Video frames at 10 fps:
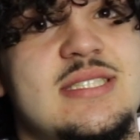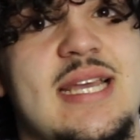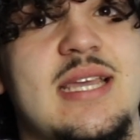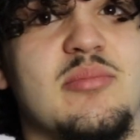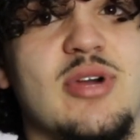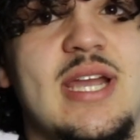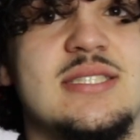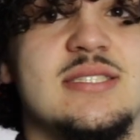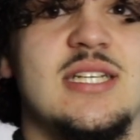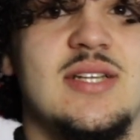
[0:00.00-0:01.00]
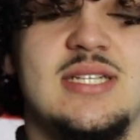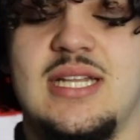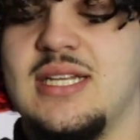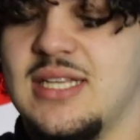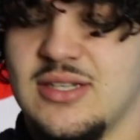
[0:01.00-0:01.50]
taking breaks and stuff like
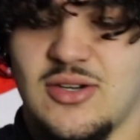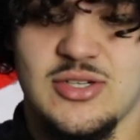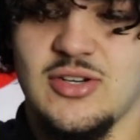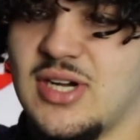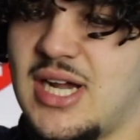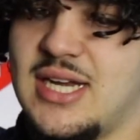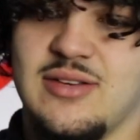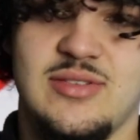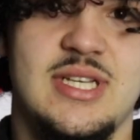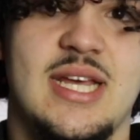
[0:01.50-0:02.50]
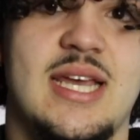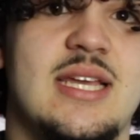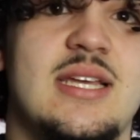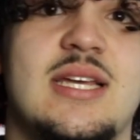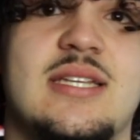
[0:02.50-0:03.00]
that. Like they on the grind every
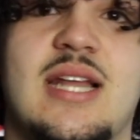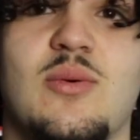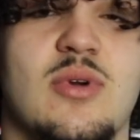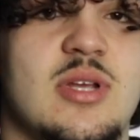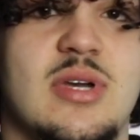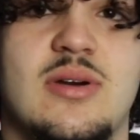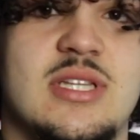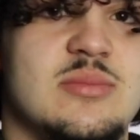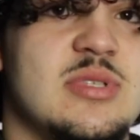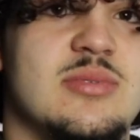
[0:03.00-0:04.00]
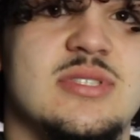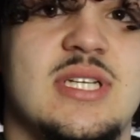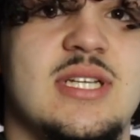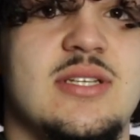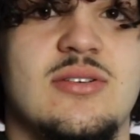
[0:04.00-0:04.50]
day, not worrying about what other people
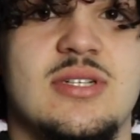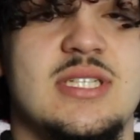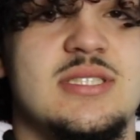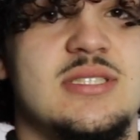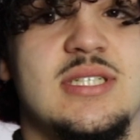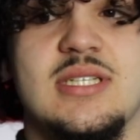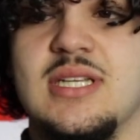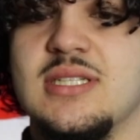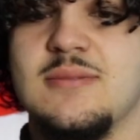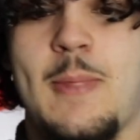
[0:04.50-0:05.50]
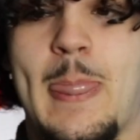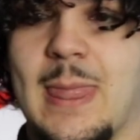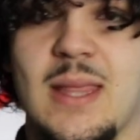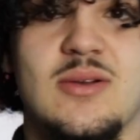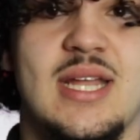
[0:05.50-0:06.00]
say they doing their shit, and then
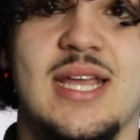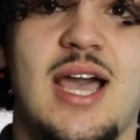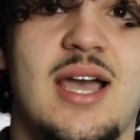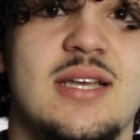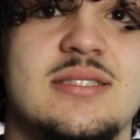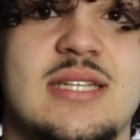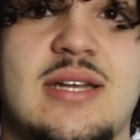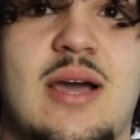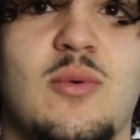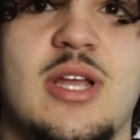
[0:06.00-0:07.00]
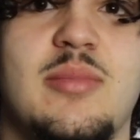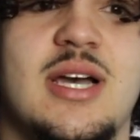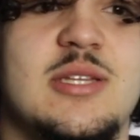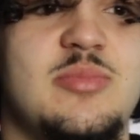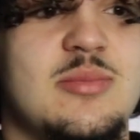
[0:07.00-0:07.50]
look what they got. They not worrying
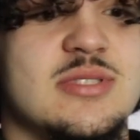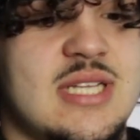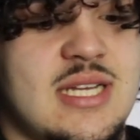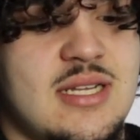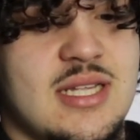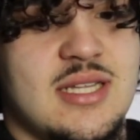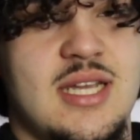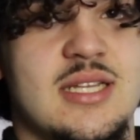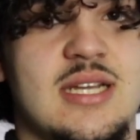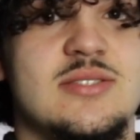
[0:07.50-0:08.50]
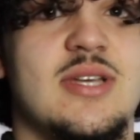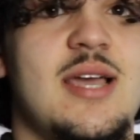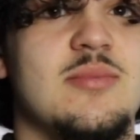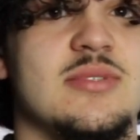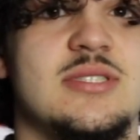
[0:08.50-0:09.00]
about other people staying in their lane, and that's what
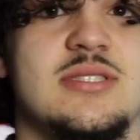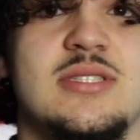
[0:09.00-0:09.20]
happens.